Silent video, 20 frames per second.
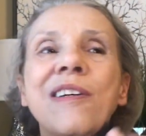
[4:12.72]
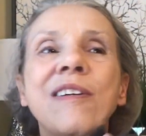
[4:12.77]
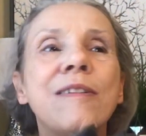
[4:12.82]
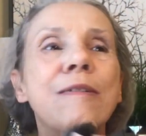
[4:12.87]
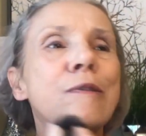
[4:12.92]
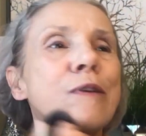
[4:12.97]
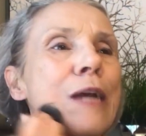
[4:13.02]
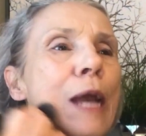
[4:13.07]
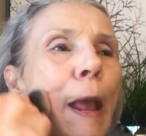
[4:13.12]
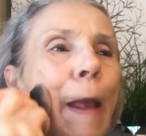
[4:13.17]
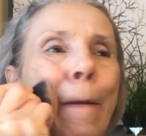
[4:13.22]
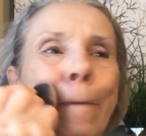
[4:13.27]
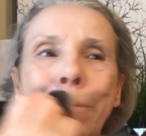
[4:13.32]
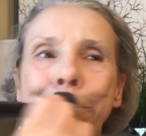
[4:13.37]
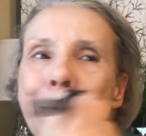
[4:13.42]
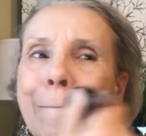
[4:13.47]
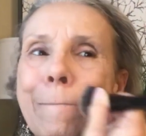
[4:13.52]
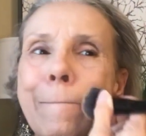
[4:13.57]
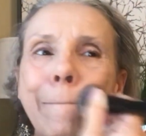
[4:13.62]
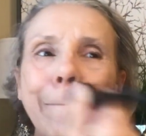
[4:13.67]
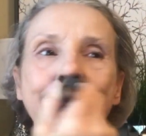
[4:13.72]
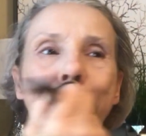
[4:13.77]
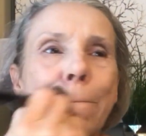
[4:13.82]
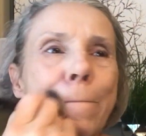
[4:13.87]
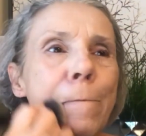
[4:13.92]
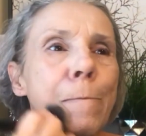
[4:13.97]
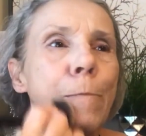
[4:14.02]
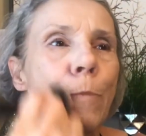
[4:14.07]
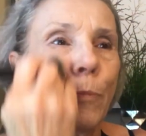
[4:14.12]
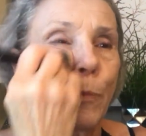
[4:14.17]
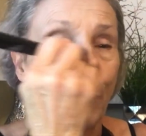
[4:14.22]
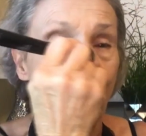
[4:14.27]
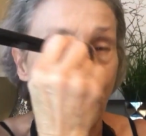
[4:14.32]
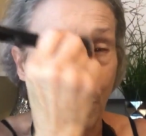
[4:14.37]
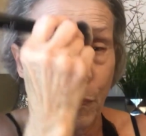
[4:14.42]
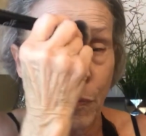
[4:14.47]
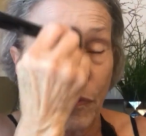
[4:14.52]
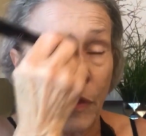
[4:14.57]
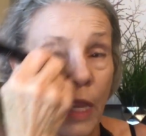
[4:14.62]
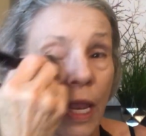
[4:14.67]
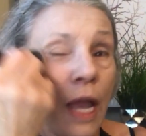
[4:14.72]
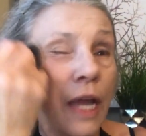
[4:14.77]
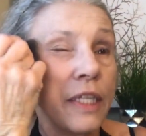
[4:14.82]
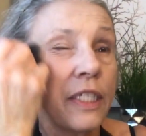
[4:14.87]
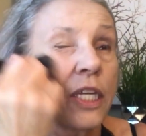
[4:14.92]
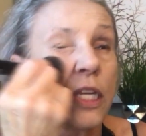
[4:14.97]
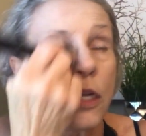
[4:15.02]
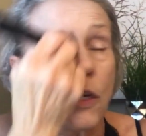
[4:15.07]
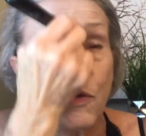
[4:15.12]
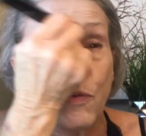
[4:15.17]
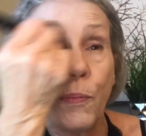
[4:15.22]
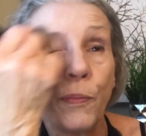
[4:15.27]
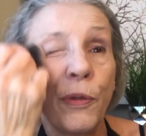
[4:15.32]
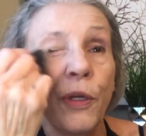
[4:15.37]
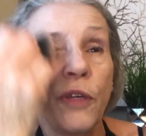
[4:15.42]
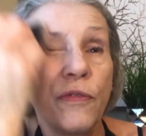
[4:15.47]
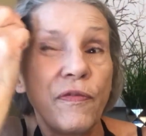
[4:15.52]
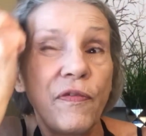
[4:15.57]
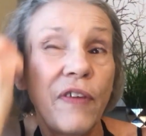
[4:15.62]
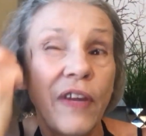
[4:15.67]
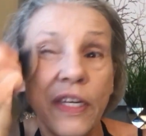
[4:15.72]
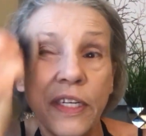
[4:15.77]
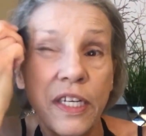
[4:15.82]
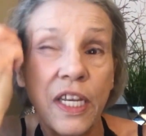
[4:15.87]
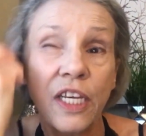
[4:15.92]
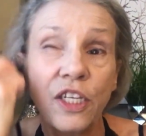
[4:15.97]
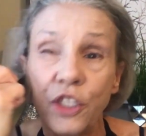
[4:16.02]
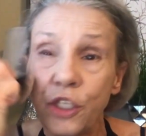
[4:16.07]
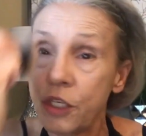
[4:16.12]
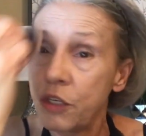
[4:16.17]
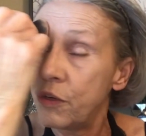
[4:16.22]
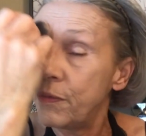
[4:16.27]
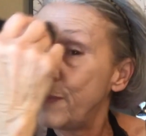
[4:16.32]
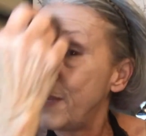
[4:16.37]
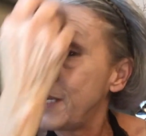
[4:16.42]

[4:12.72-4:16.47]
Okay. I don't put foundation